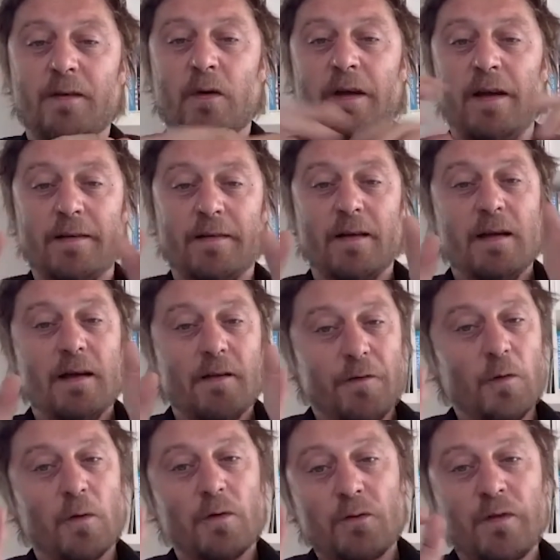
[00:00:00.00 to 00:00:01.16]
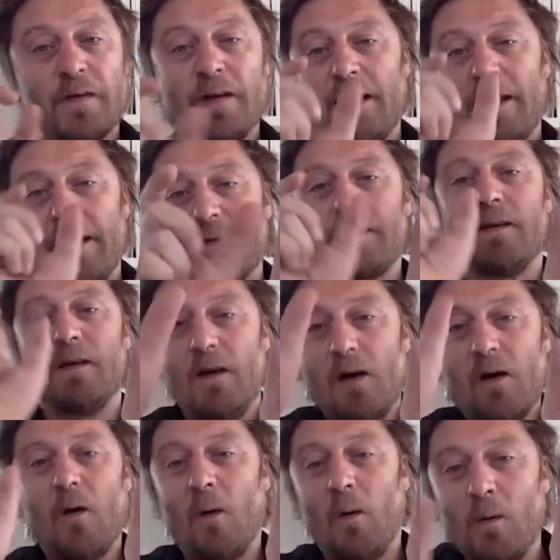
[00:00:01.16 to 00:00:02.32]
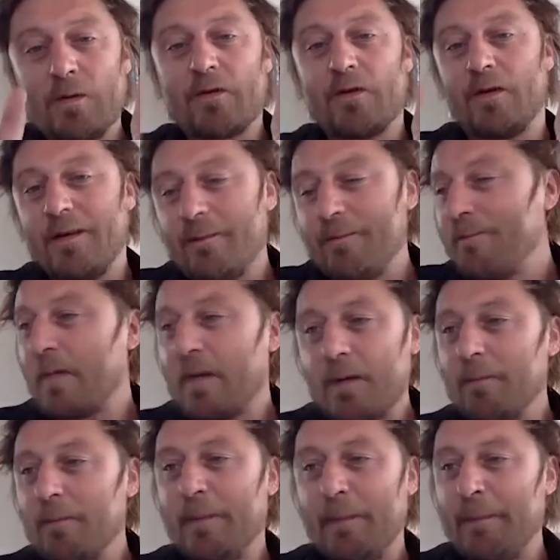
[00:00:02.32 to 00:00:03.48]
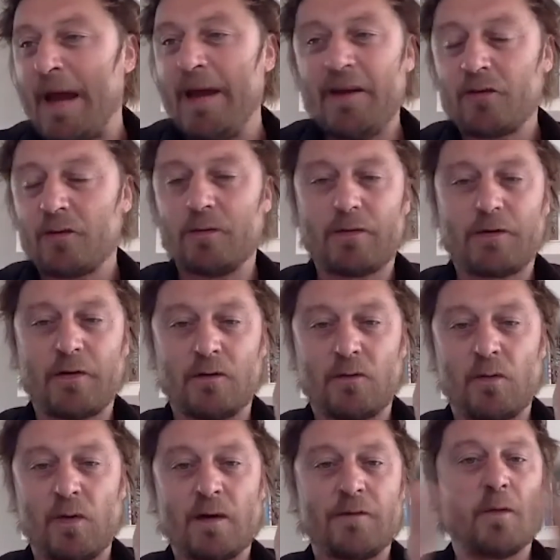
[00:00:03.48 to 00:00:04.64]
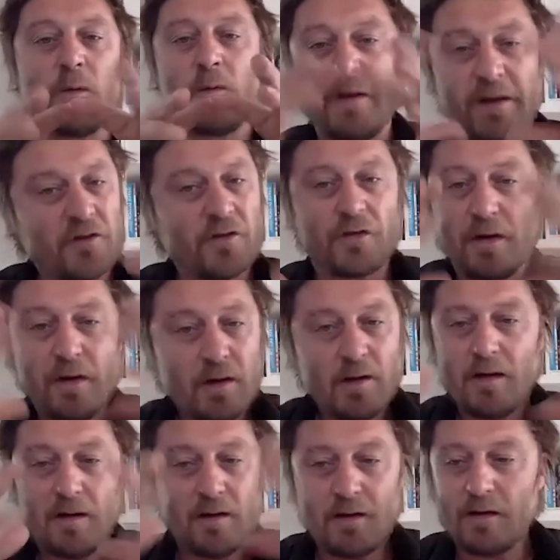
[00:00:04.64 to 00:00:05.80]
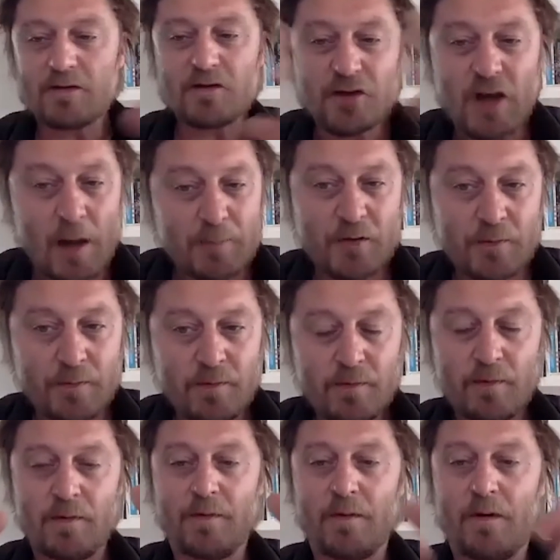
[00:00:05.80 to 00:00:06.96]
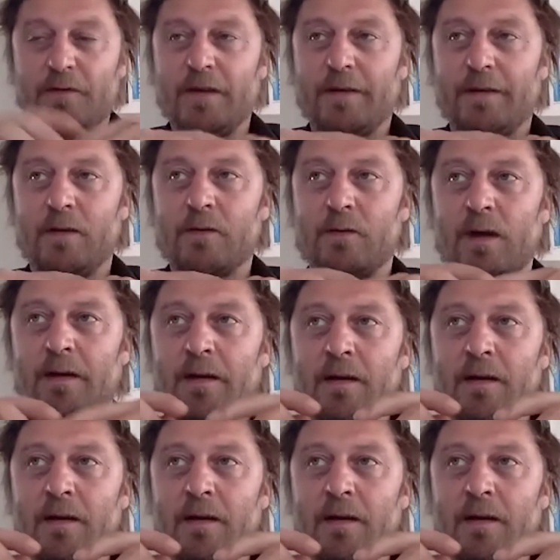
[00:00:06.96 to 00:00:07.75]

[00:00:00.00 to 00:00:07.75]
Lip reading: So he has first to select all the major soundtrack for each chapter of the soundtrack.